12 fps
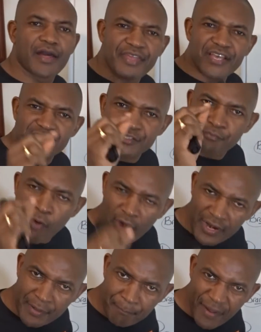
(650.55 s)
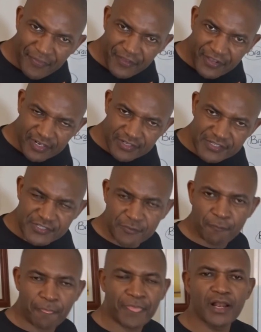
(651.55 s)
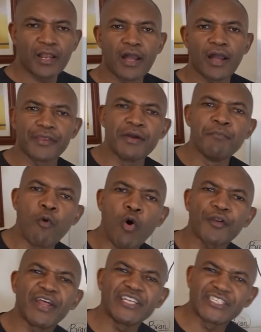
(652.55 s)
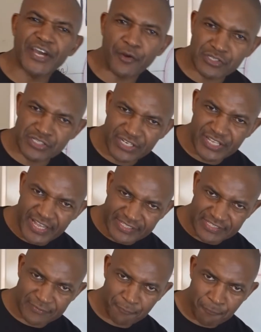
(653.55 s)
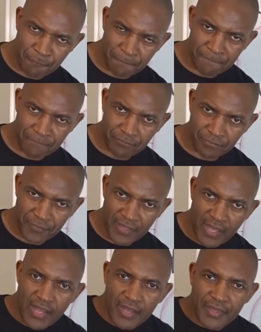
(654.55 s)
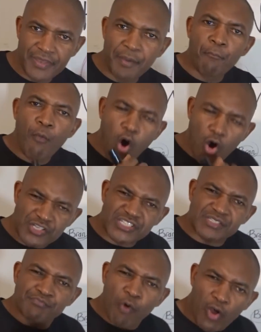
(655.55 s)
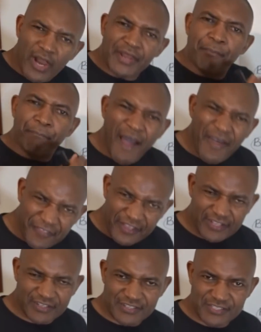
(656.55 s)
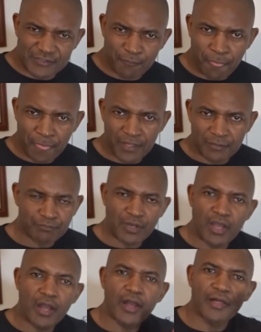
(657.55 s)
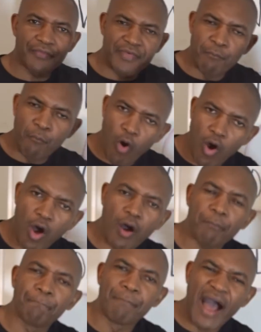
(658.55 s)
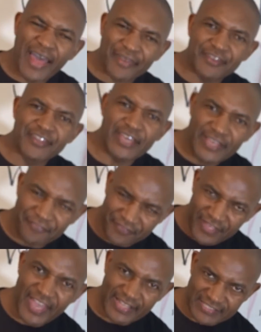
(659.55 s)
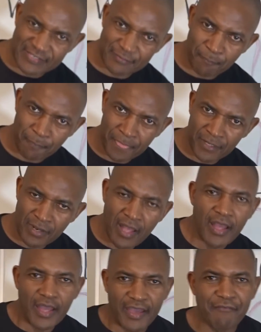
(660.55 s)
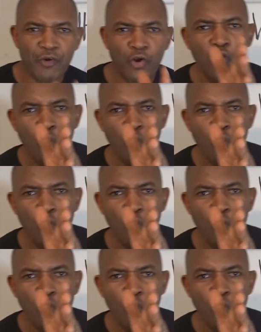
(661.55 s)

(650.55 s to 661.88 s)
the smaller the particles, the more dangerous it gets. The more smaller the particles, the more bad it gets. If you